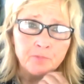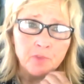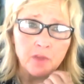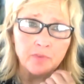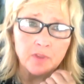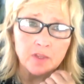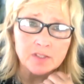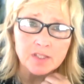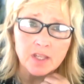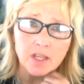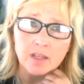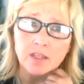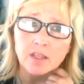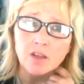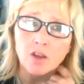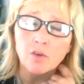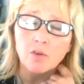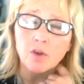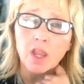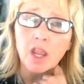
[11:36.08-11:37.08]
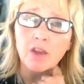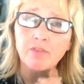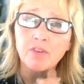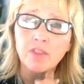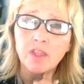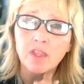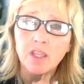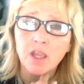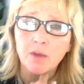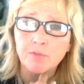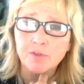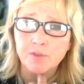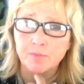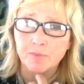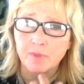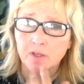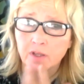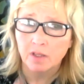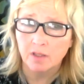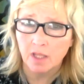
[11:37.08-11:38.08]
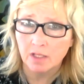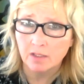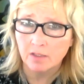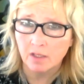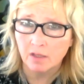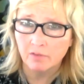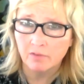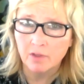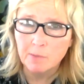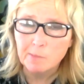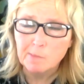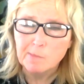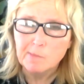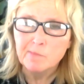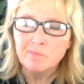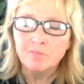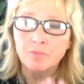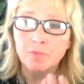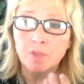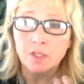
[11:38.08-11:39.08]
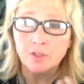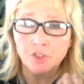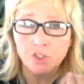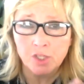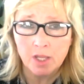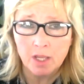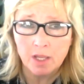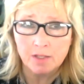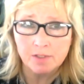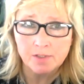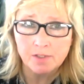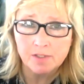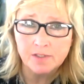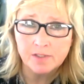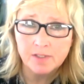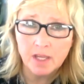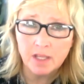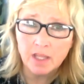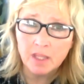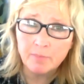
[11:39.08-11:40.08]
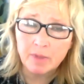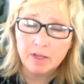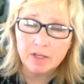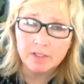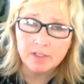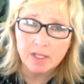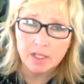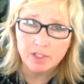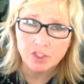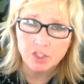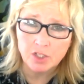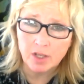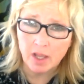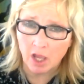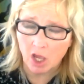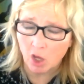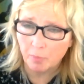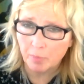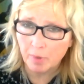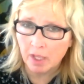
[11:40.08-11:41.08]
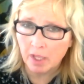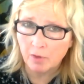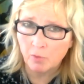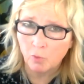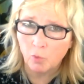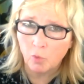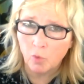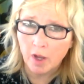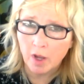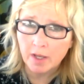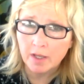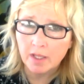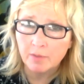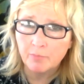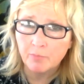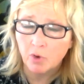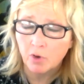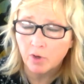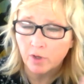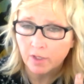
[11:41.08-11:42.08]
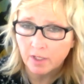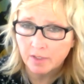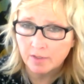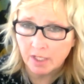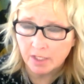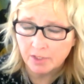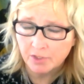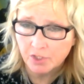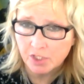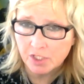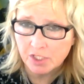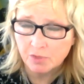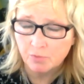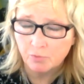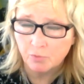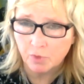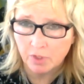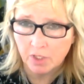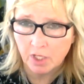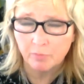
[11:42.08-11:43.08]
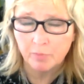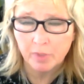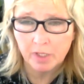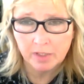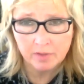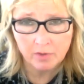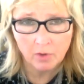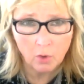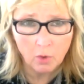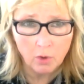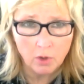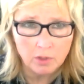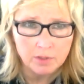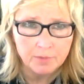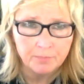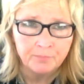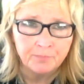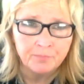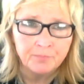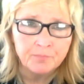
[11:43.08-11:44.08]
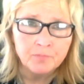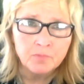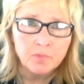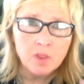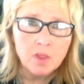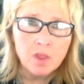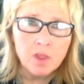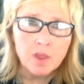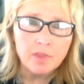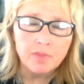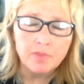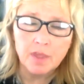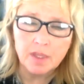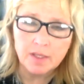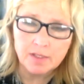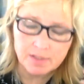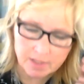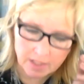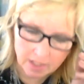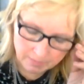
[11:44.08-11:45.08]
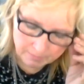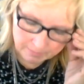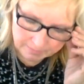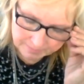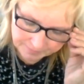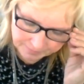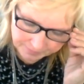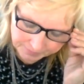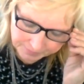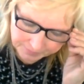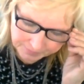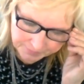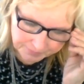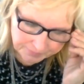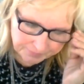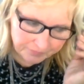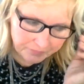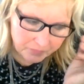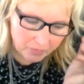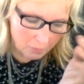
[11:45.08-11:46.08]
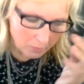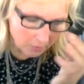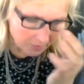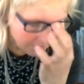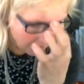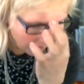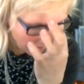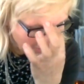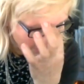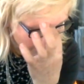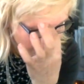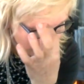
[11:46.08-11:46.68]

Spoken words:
And they said, everything comes from the collective. Then she asked, does daily meditation help? And what important intentions would there be to hold? They said, well, daily